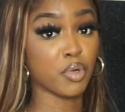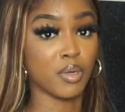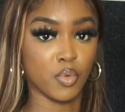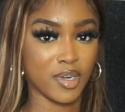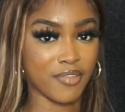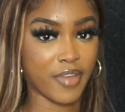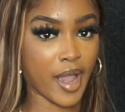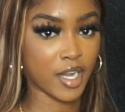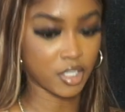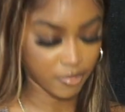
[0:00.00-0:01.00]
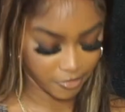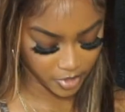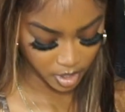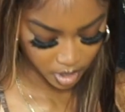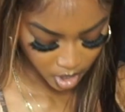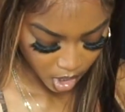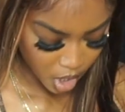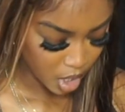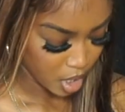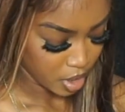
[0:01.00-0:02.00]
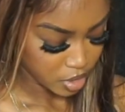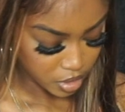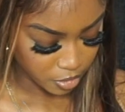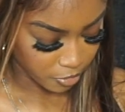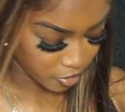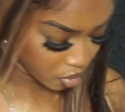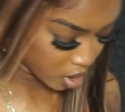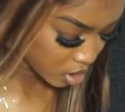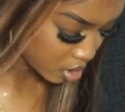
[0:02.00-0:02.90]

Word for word: put them on if they actually fit to the floor.